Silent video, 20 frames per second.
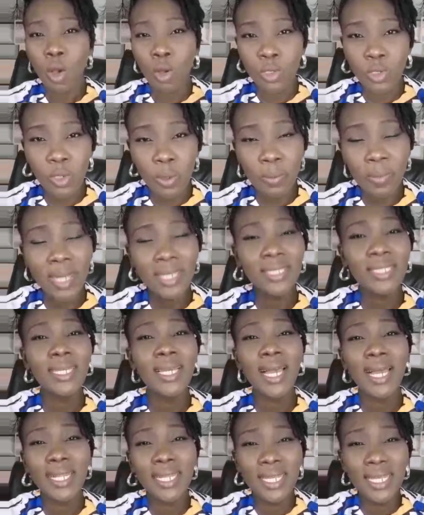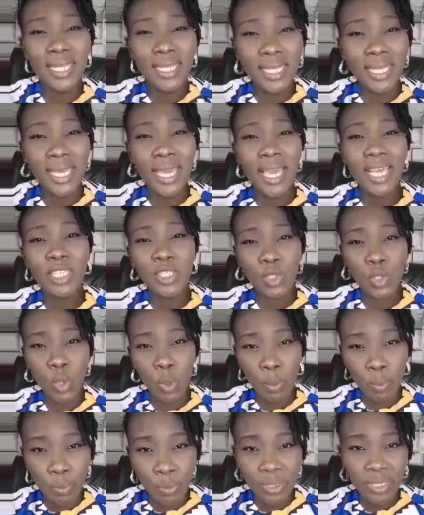automatically gears
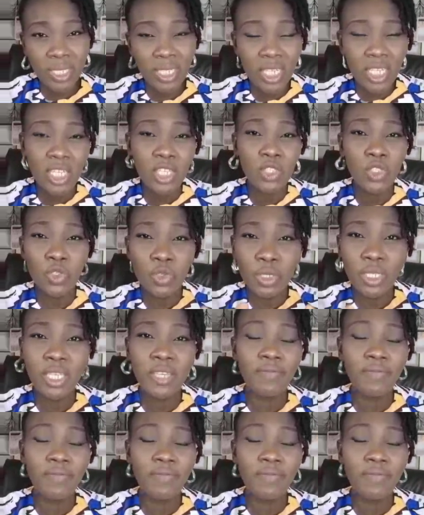your body into